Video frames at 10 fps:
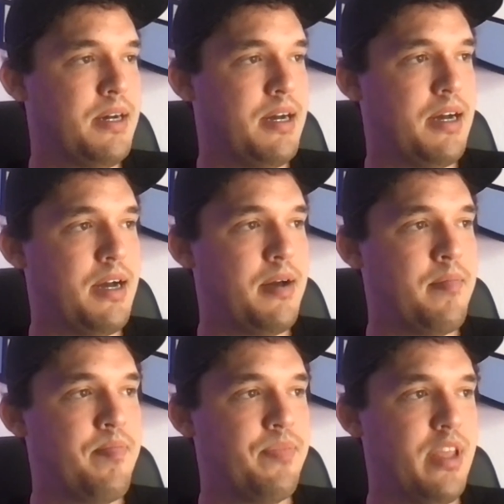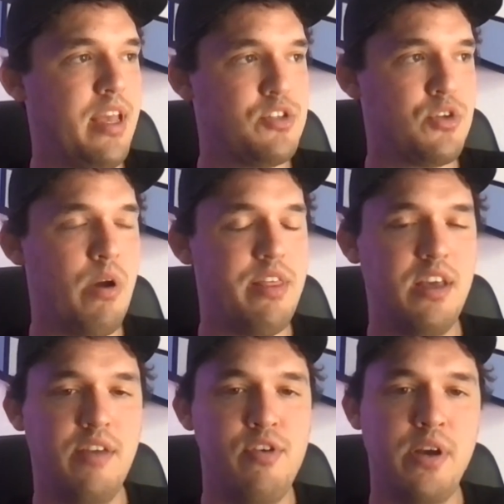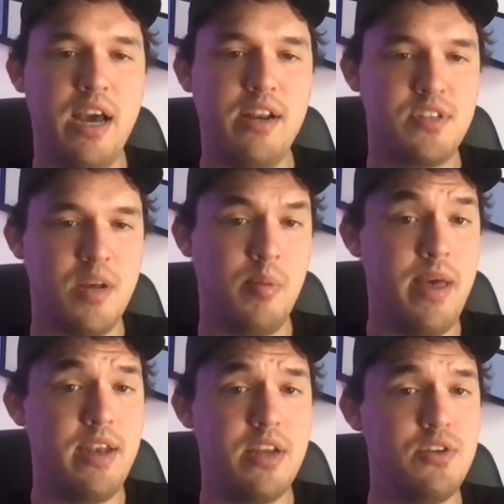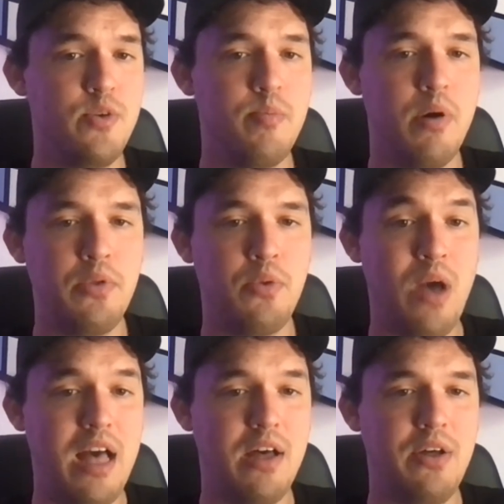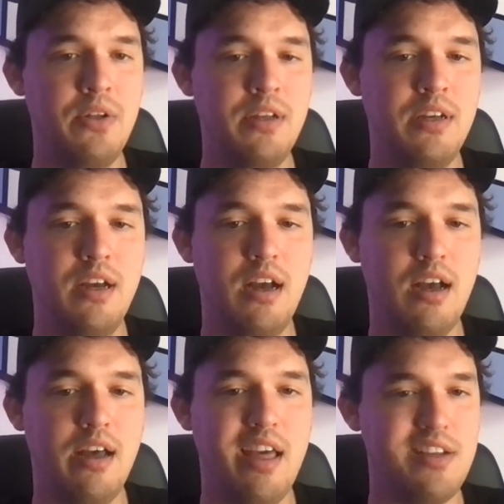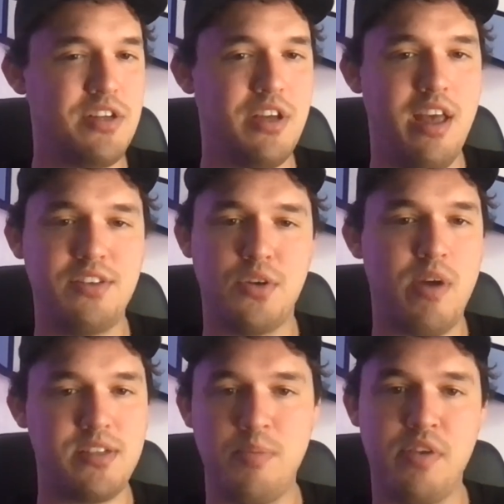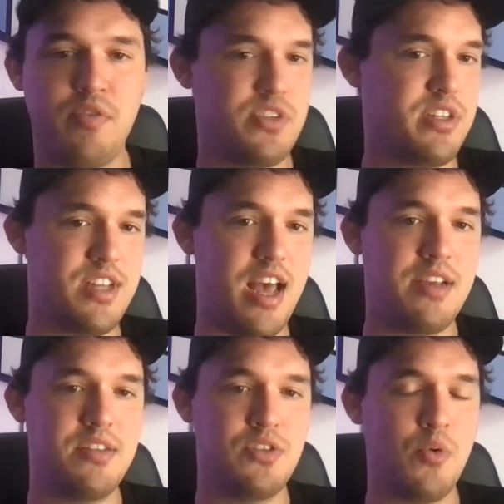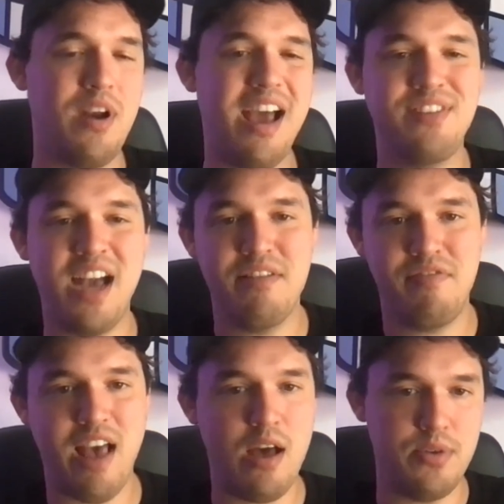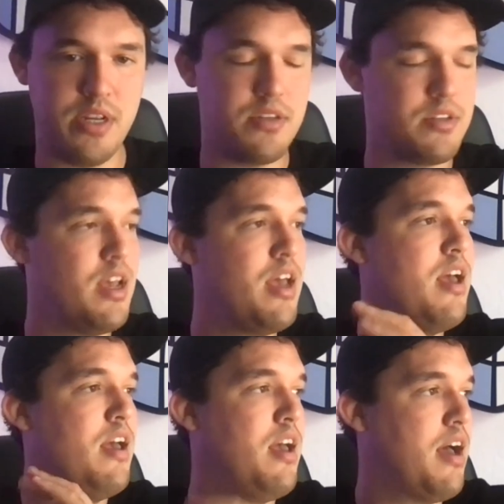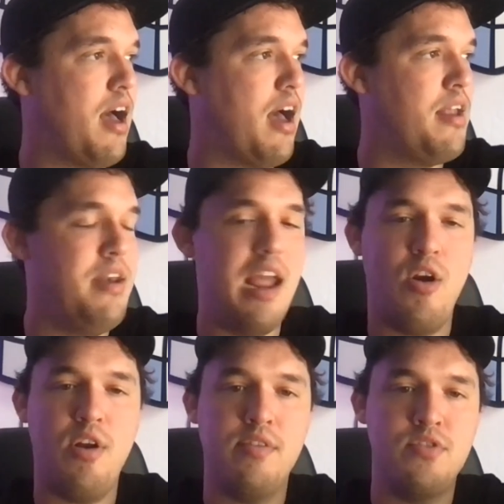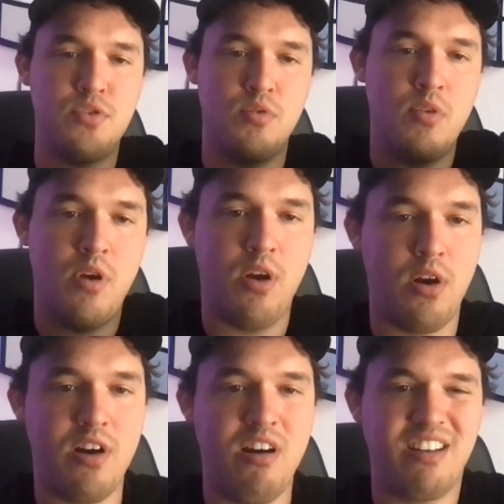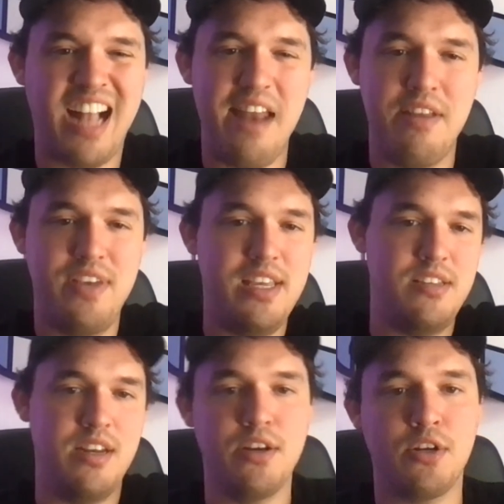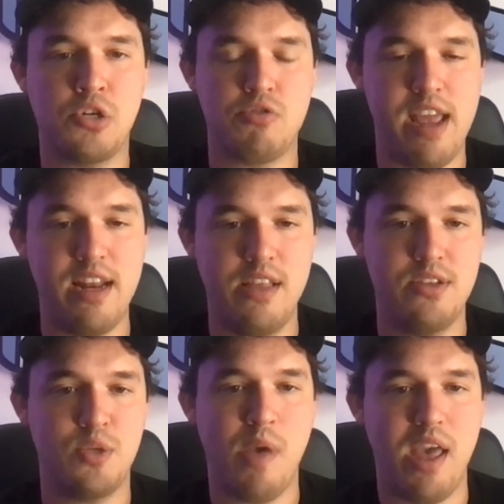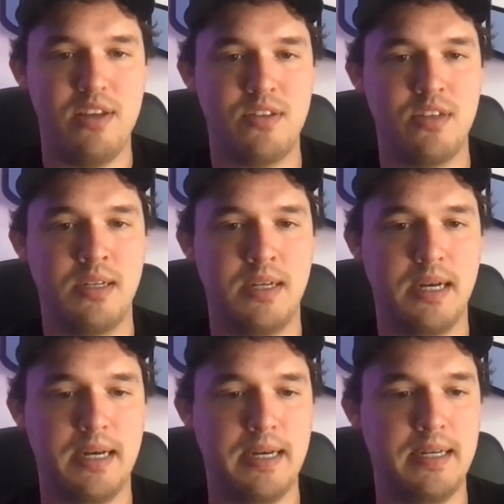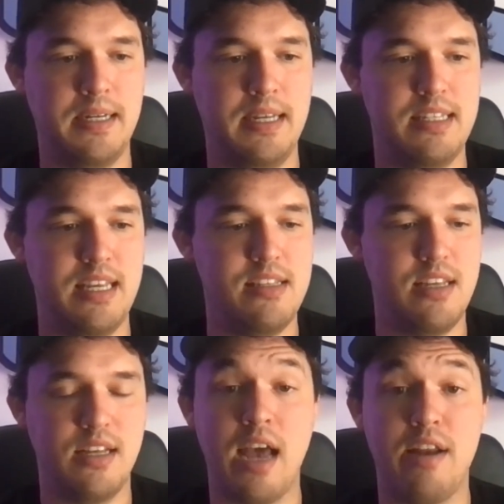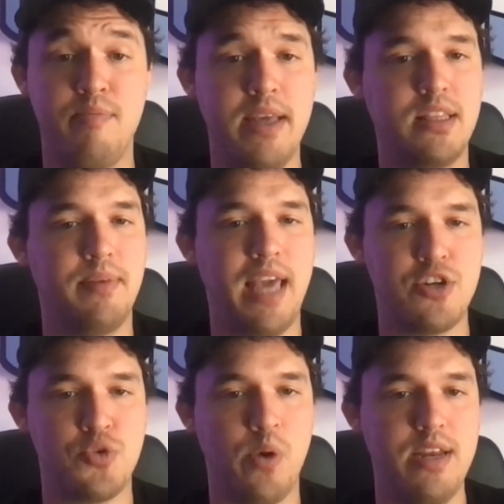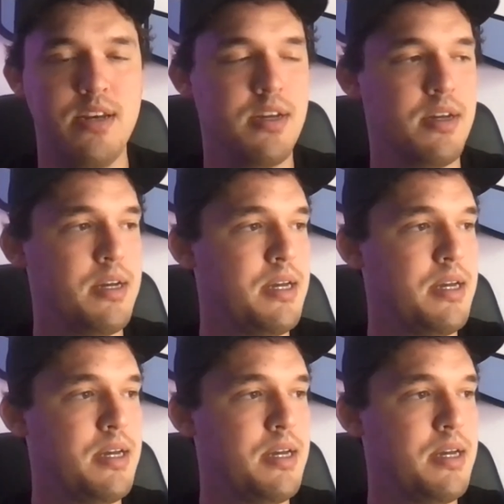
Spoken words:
Uh, and so I think if you can kind of supplement and do both well, it's a recipe for success. And so what I've kind of found is narratives are kind of easy to create in the space. It's easy to kind of make them catch wind.